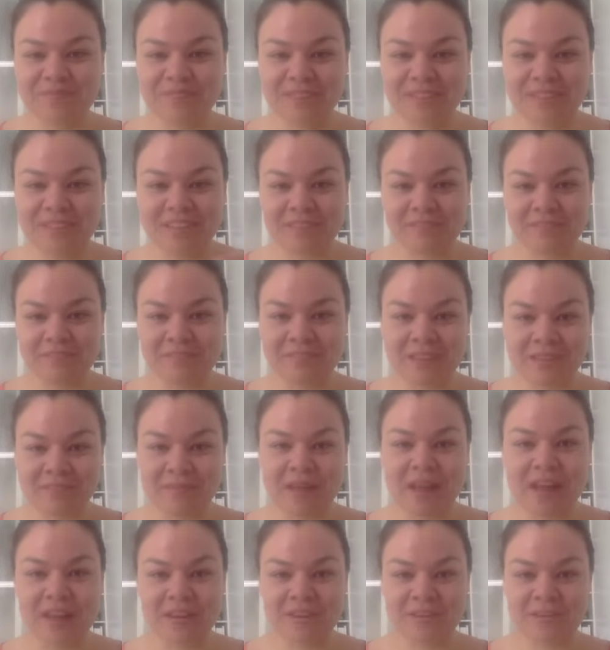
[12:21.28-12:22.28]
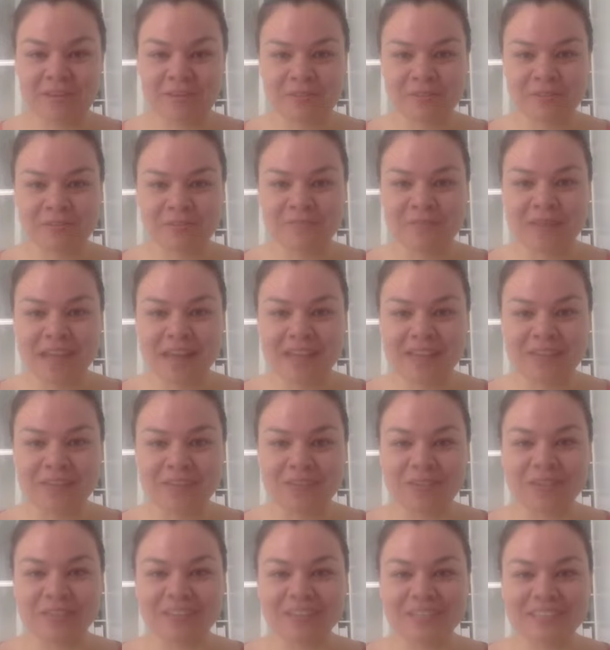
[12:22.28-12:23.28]
affiliate partner of my
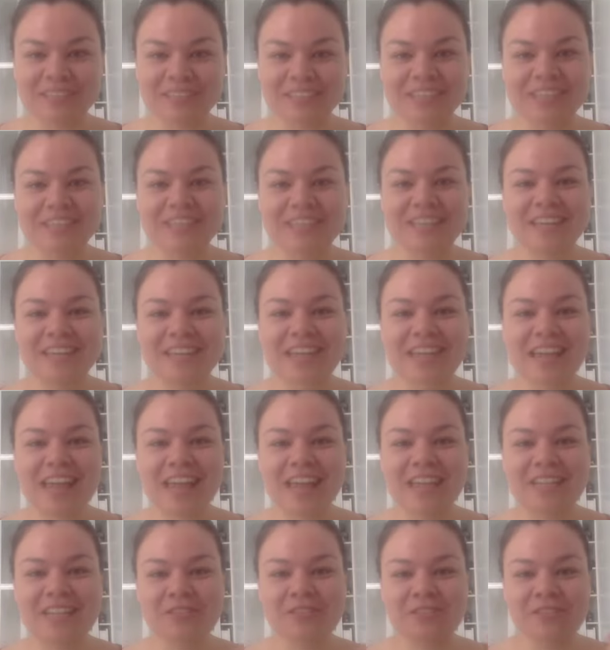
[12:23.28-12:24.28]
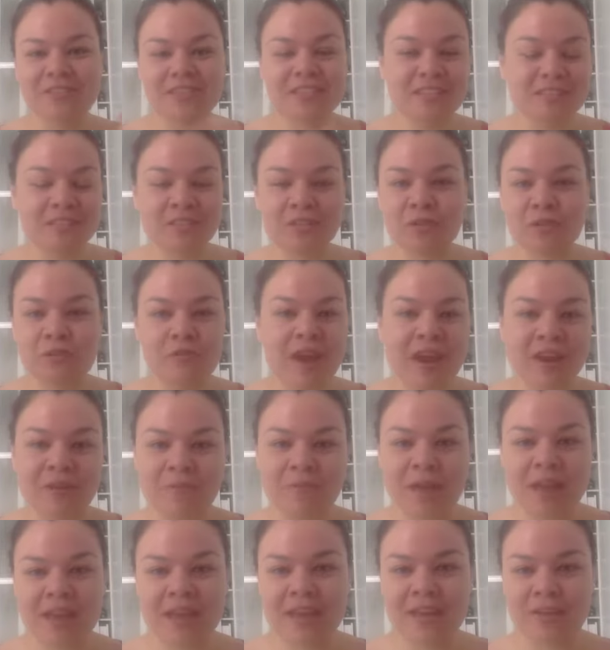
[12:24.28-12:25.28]
course, and so this is a great
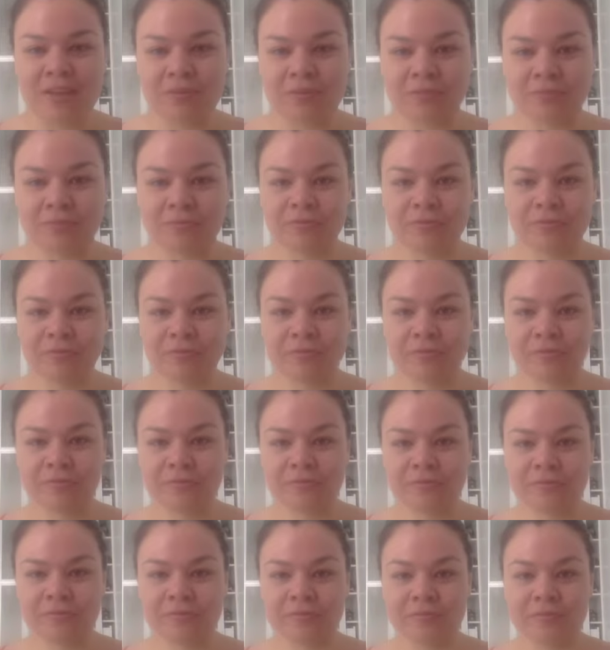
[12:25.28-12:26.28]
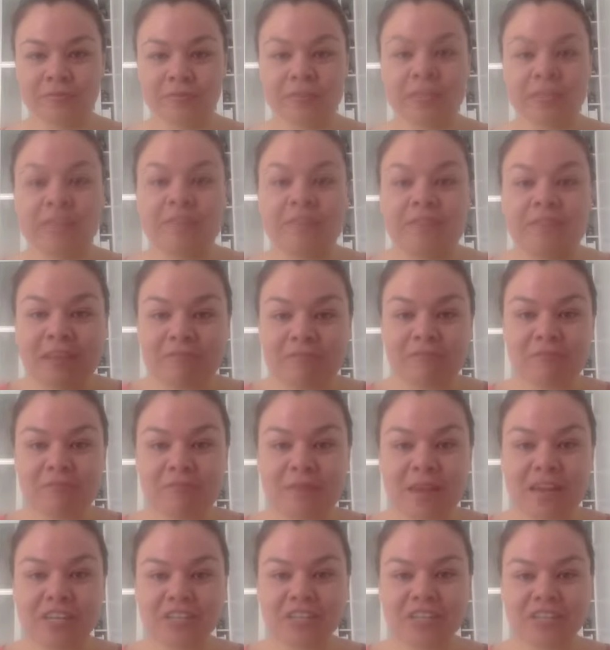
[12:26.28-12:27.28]
way of giving
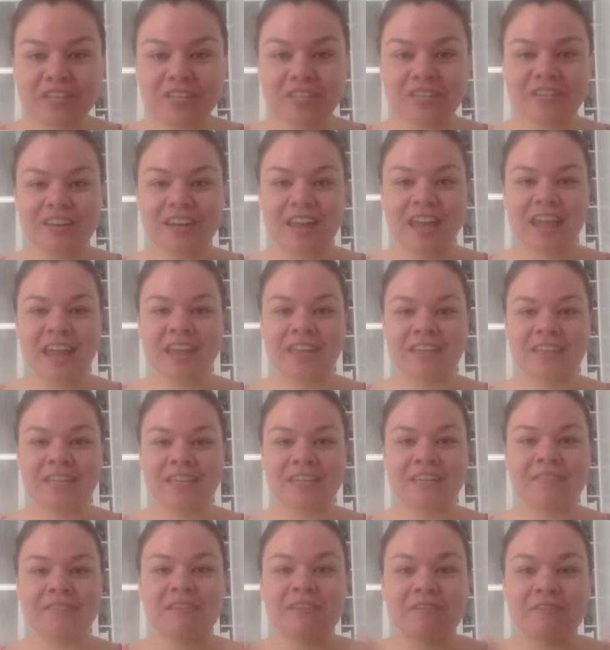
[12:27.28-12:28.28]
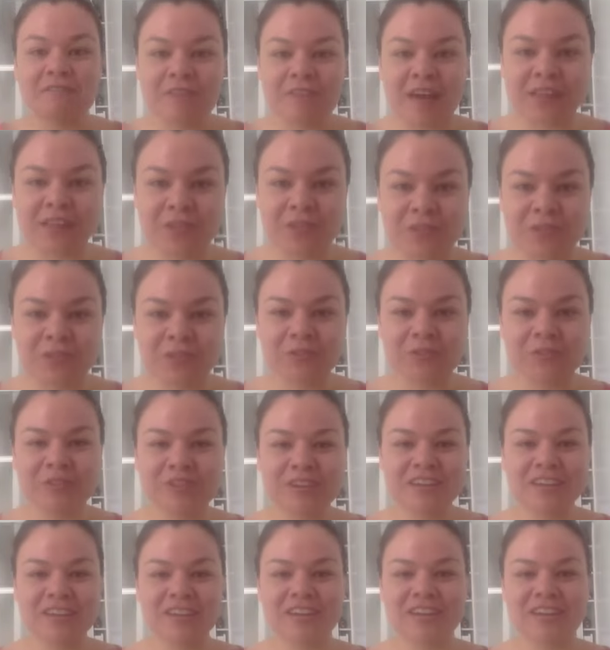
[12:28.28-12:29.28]
information and giving value
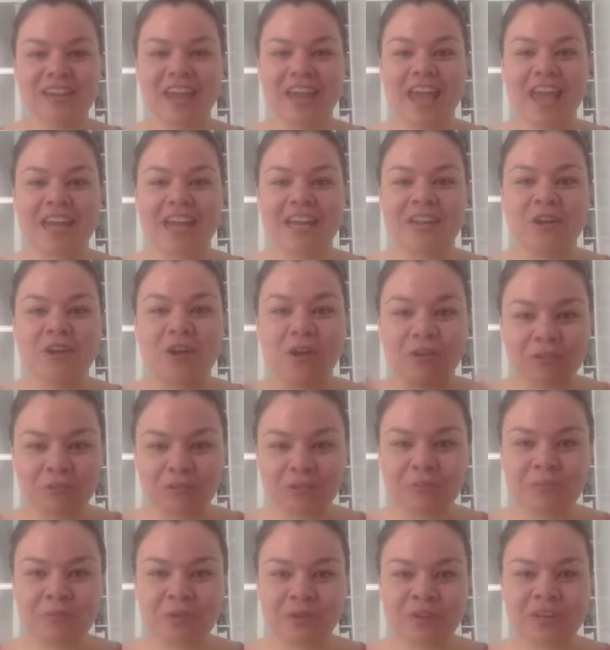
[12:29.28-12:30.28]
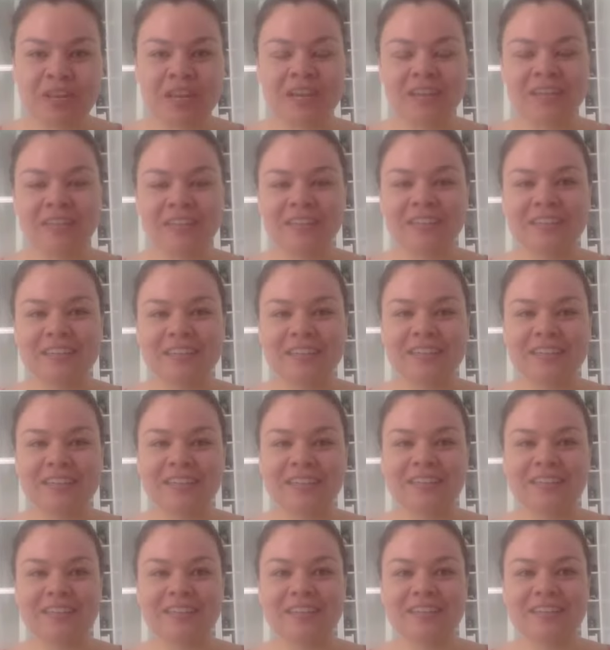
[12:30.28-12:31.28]
and contributing.
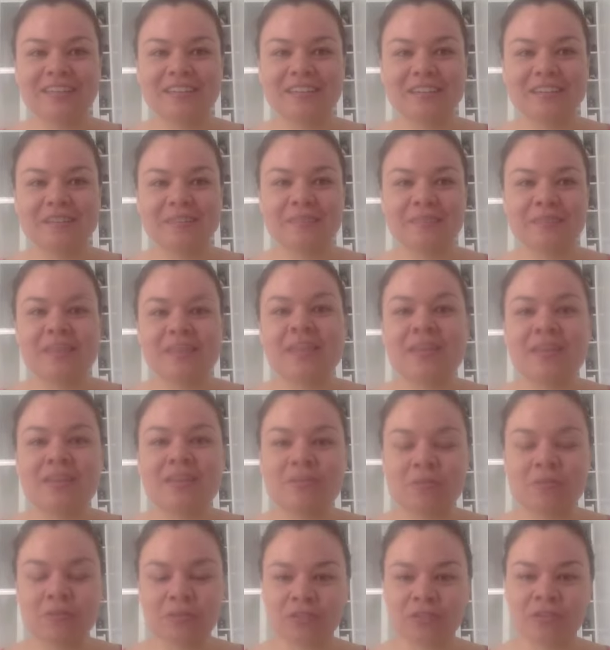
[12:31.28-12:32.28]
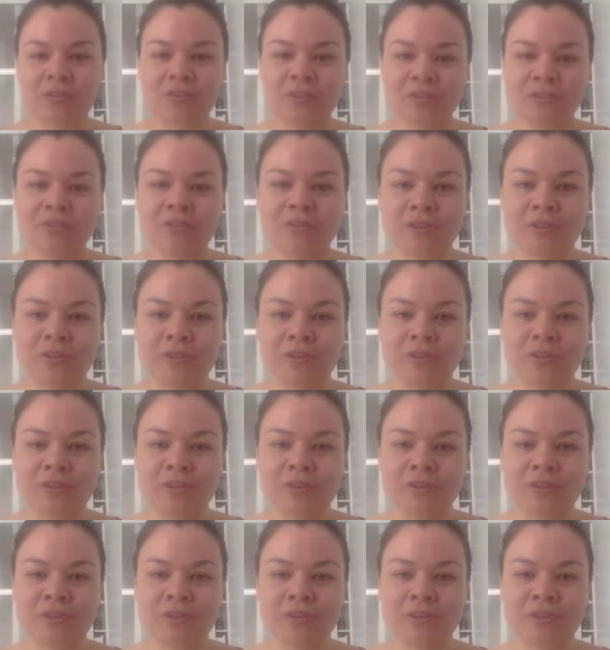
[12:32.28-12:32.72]
But then also, if